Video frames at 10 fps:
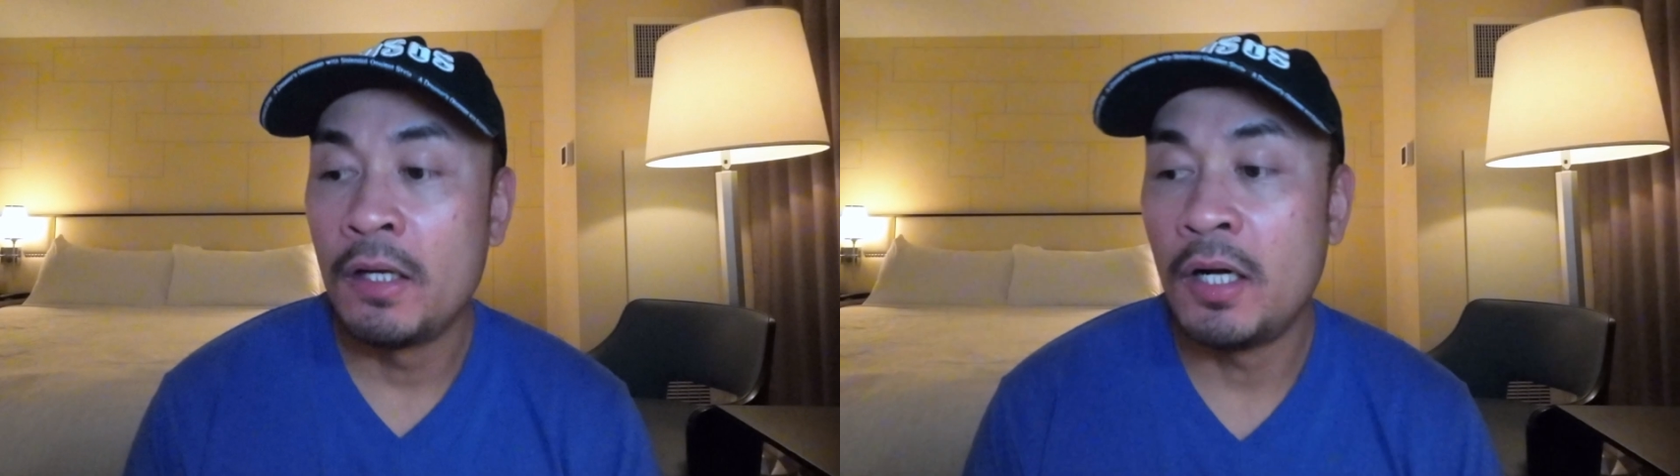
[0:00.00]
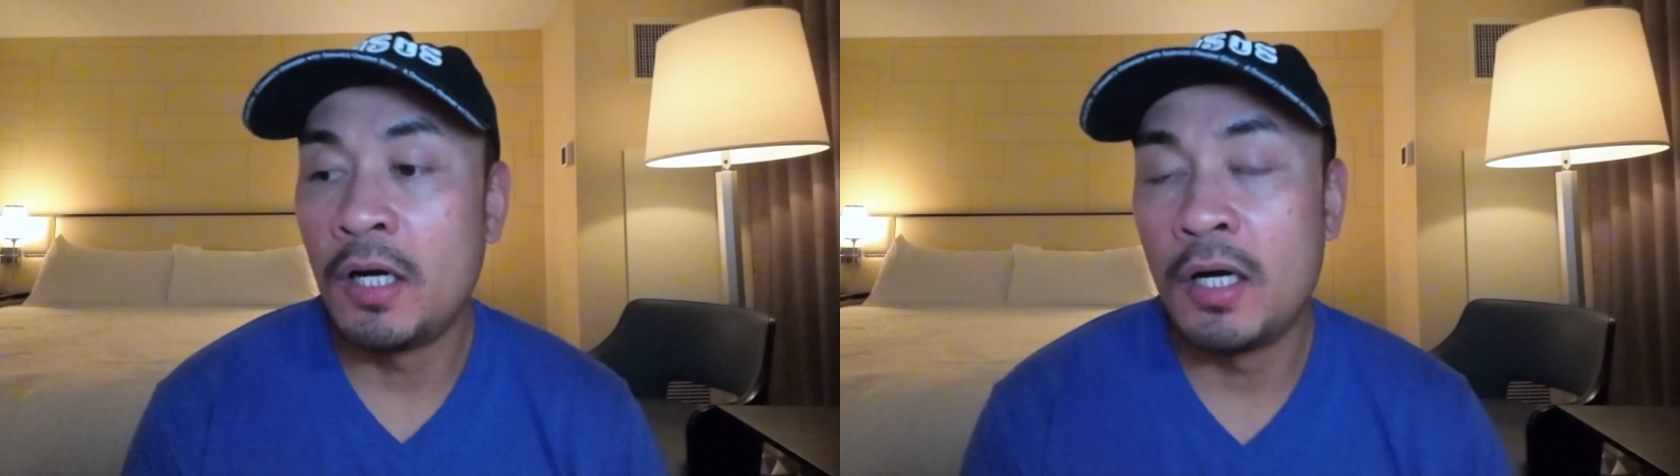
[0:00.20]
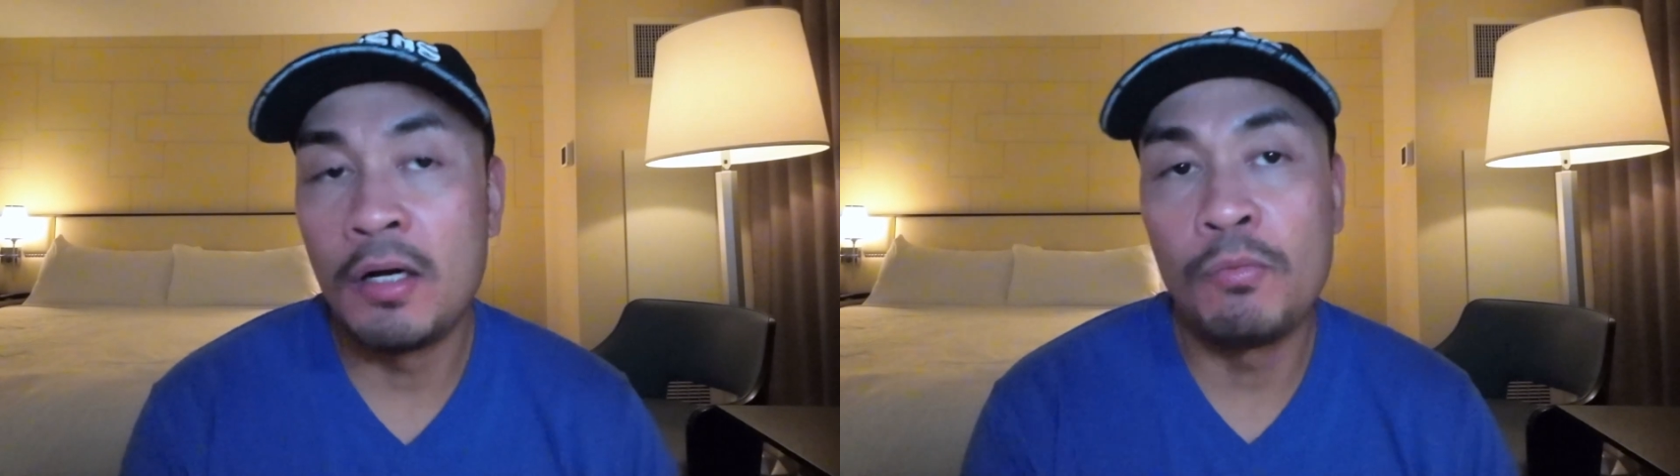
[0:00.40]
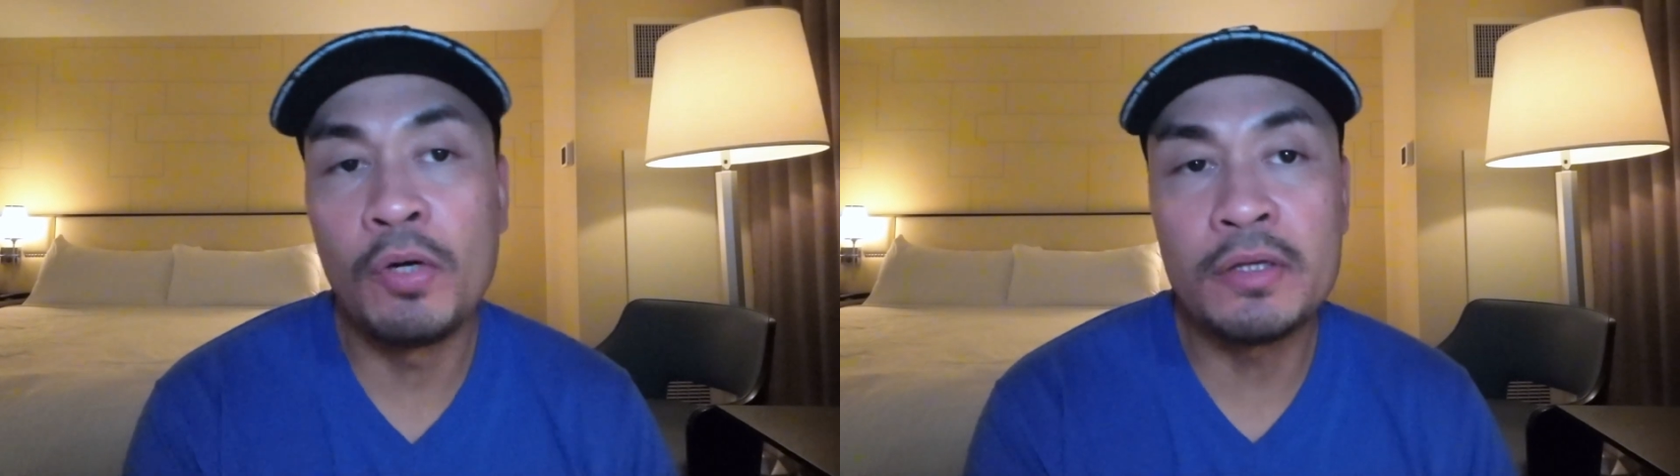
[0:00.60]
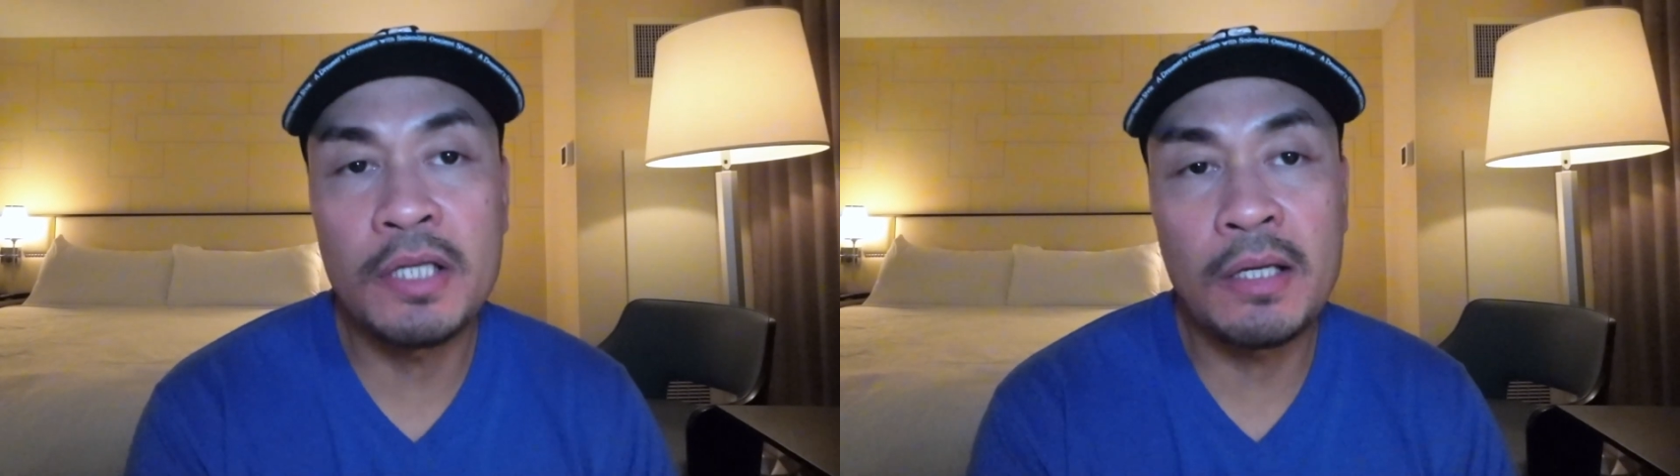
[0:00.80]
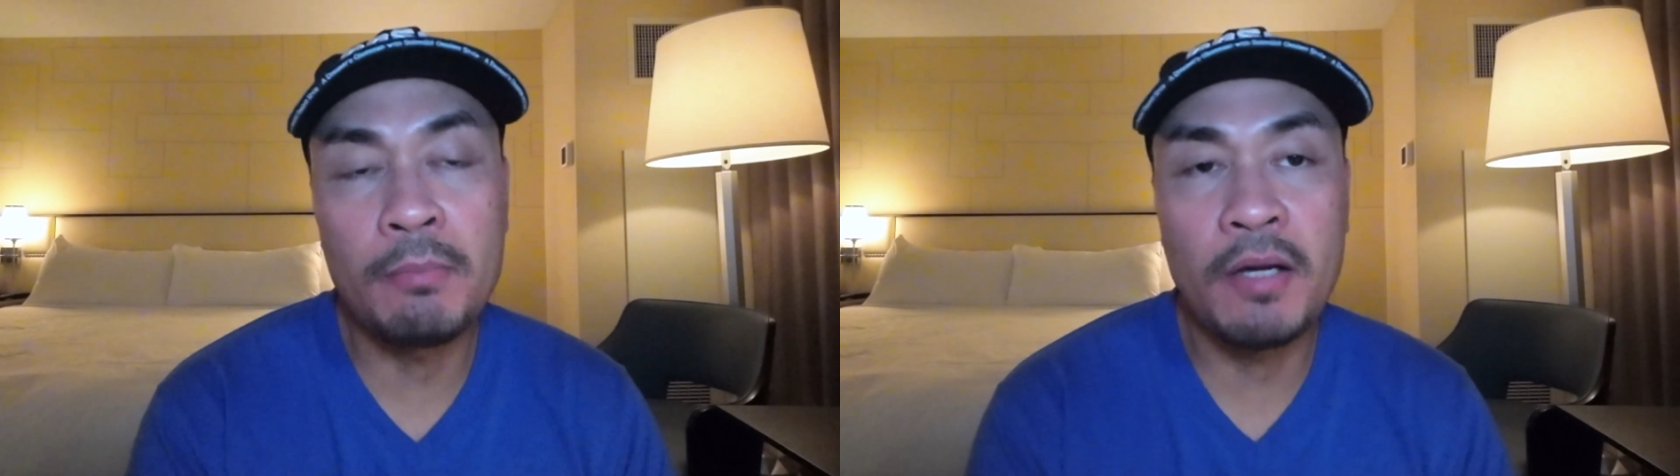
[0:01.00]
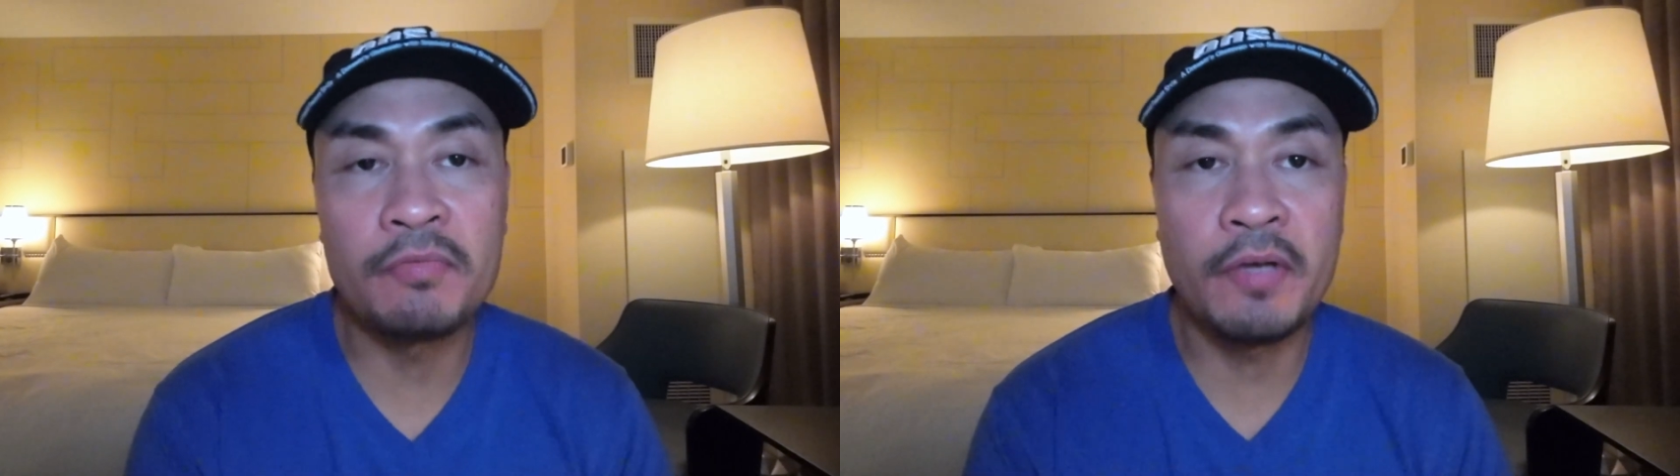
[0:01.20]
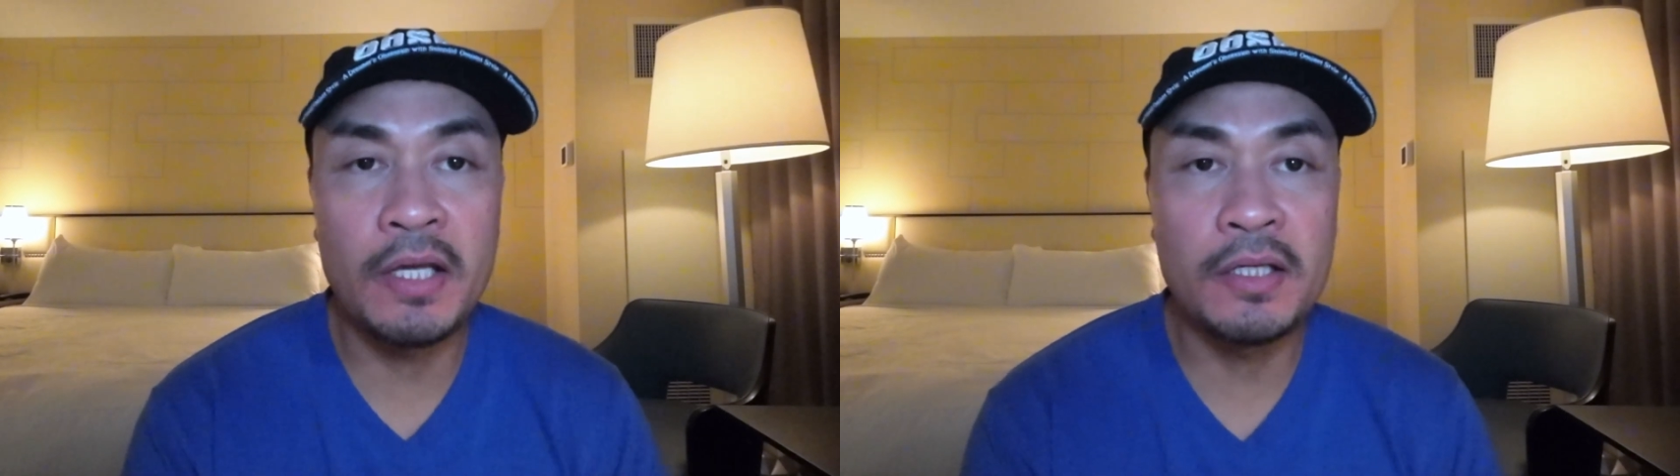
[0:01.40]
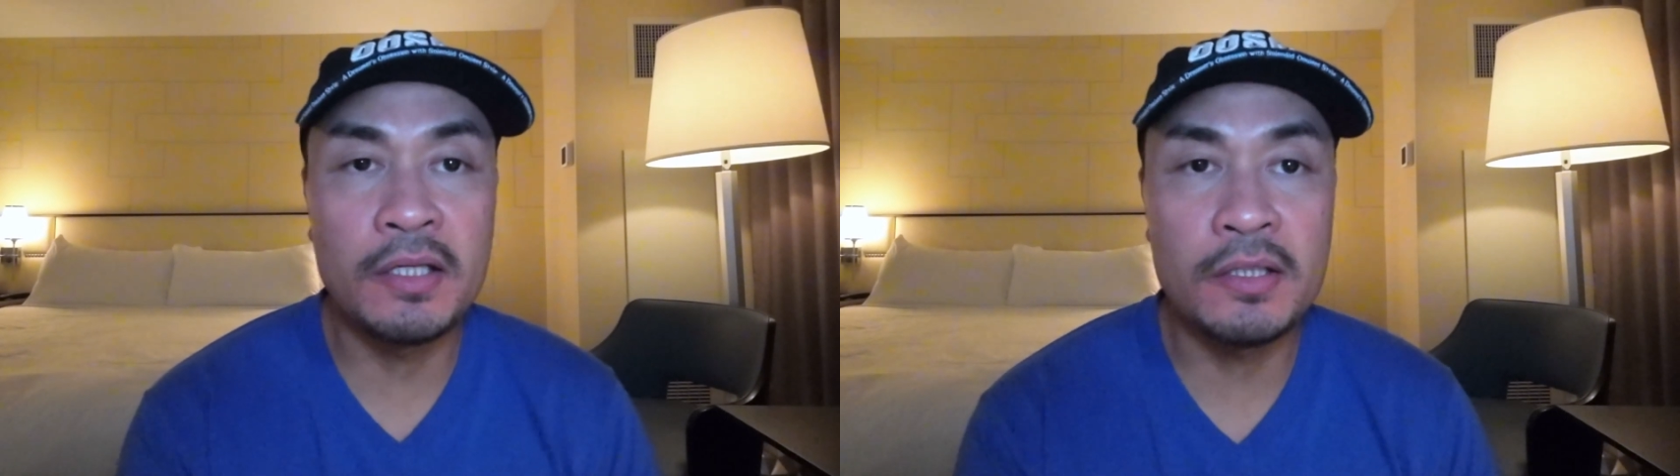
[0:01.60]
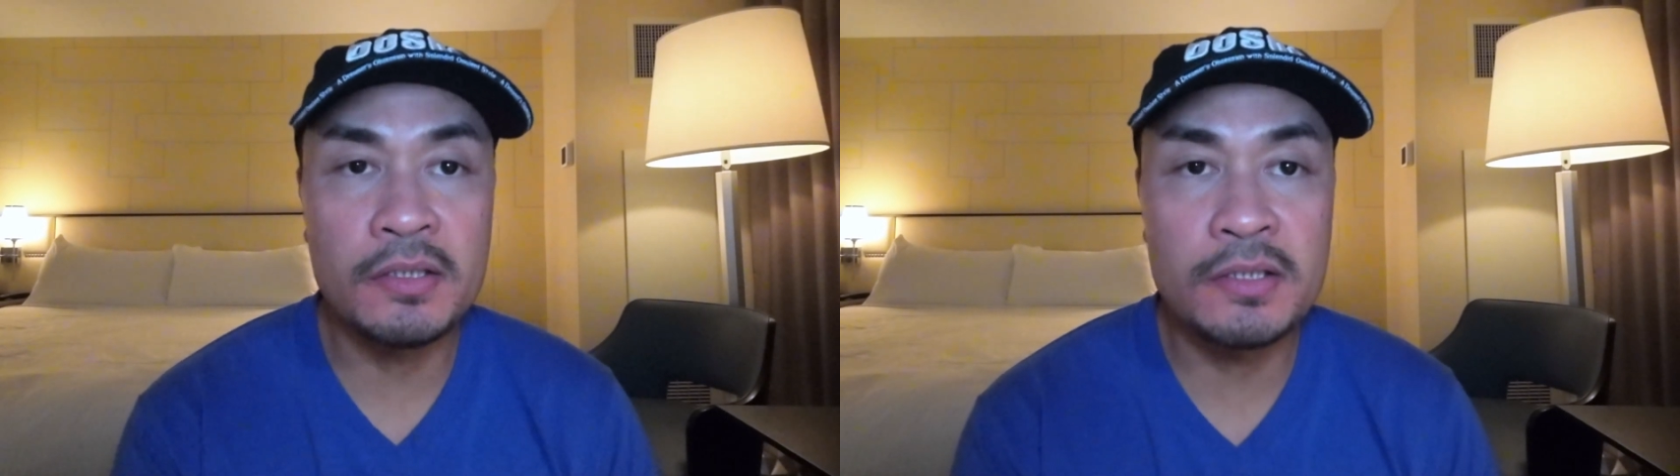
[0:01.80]
One thing about
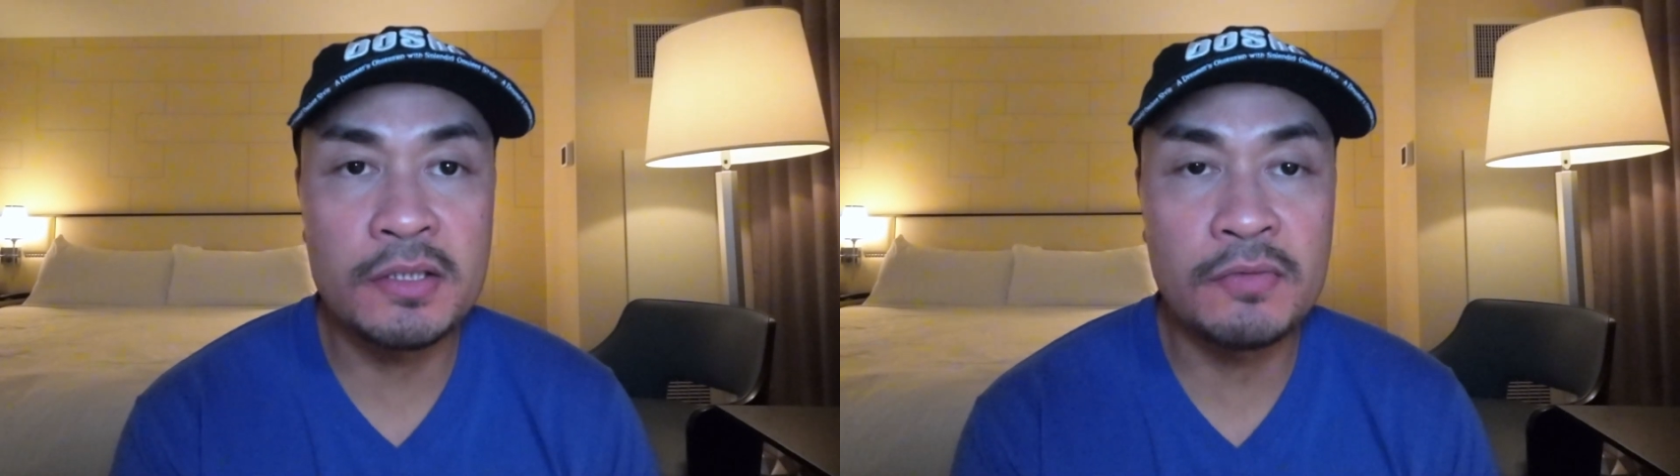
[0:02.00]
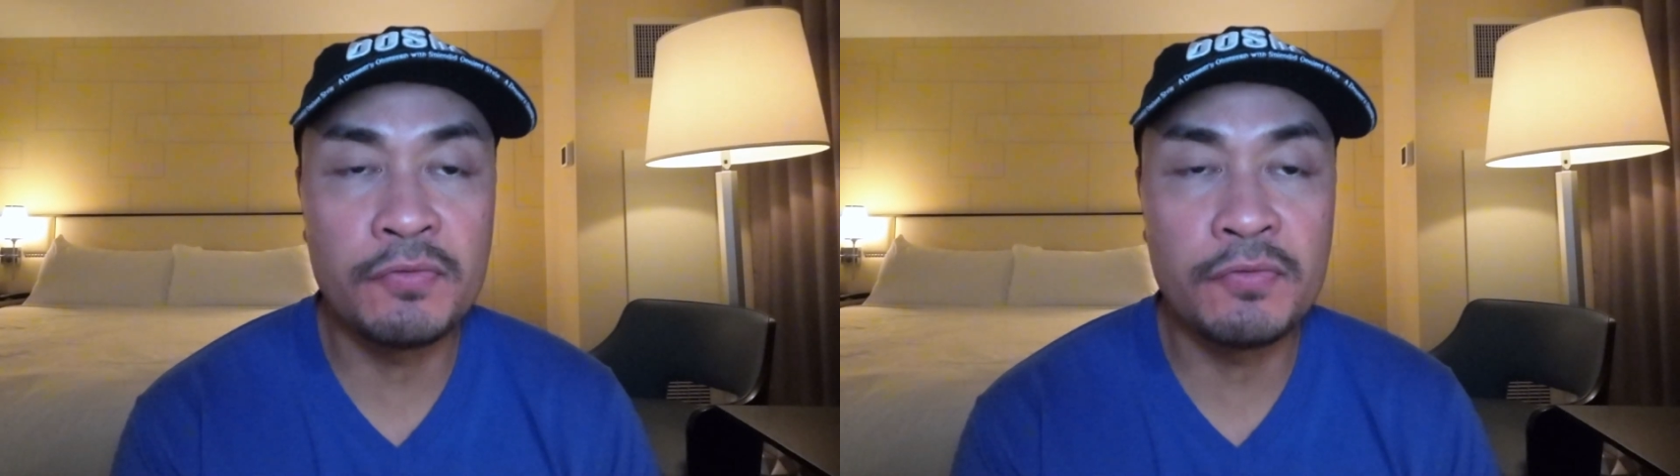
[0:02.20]
Vegas,